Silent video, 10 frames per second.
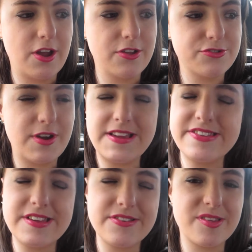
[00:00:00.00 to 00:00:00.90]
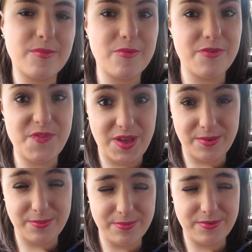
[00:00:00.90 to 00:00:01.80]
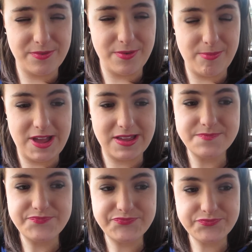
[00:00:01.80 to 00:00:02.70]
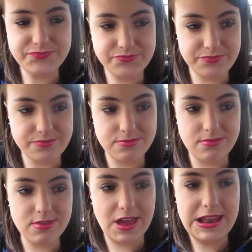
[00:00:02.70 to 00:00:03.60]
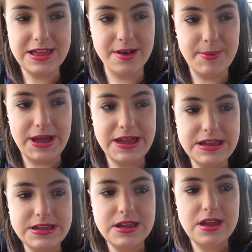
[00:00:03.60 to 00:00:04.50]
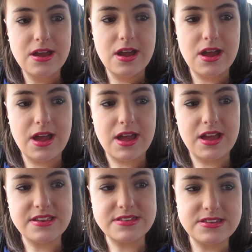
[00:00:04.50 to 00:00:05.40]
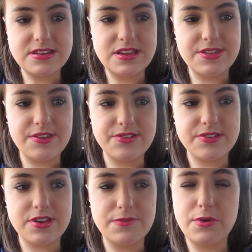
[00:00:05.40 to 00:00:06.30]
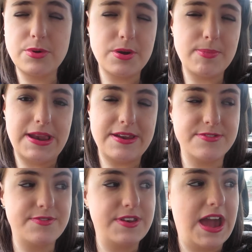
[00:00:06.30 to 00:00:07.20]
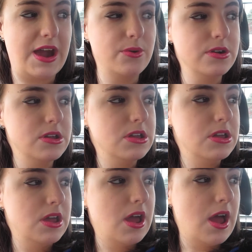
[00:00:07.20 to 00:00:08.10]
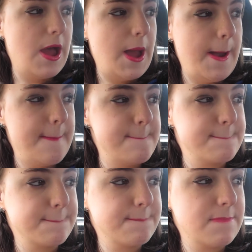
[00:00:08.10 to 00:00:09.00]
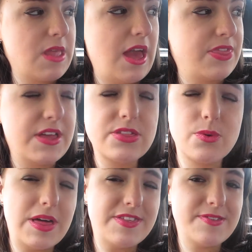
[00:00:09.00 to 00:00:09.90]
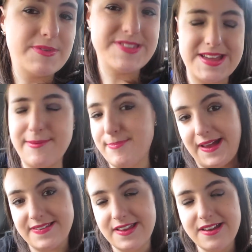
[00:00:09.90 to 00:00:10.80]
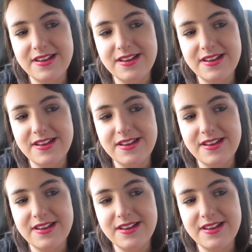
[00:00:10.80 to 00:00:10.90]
I'll try and see if someone will film for me a little bit. And yeah, that's kind of all we got planned for now. Um, I think the weather's meant to get better